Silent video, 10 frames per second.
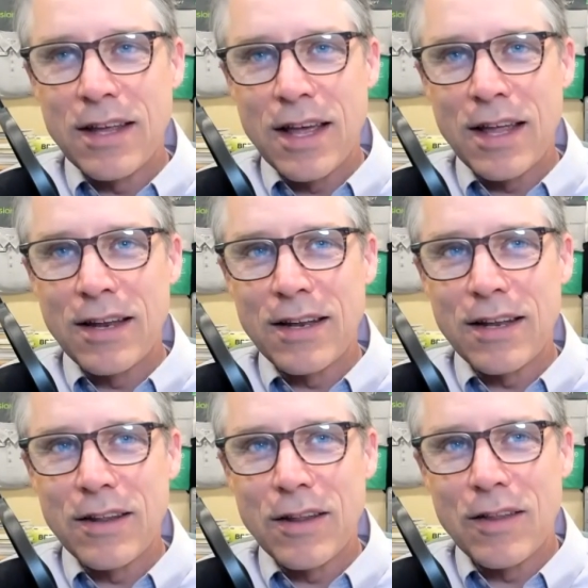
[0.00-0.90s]
And
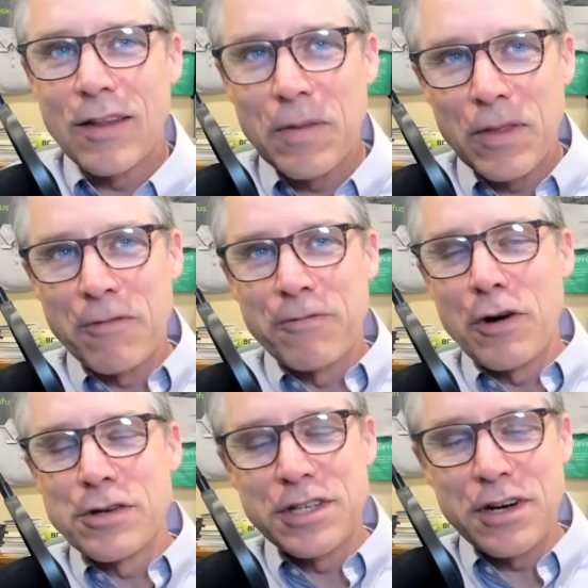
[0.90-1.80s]
the
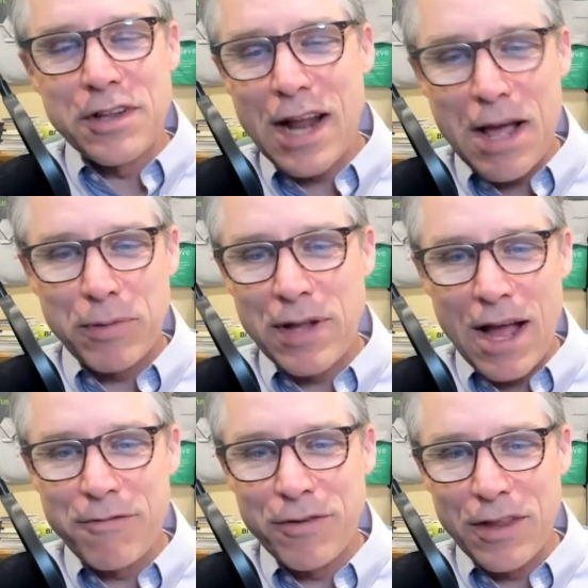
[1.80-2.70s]
first year that I
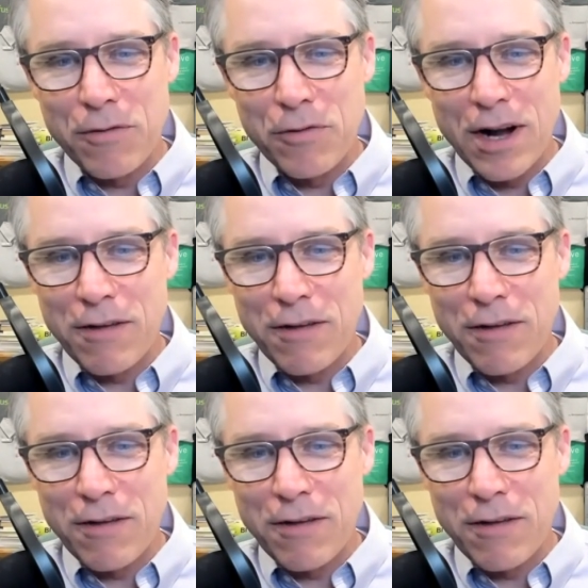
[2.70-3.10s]
applied for the award,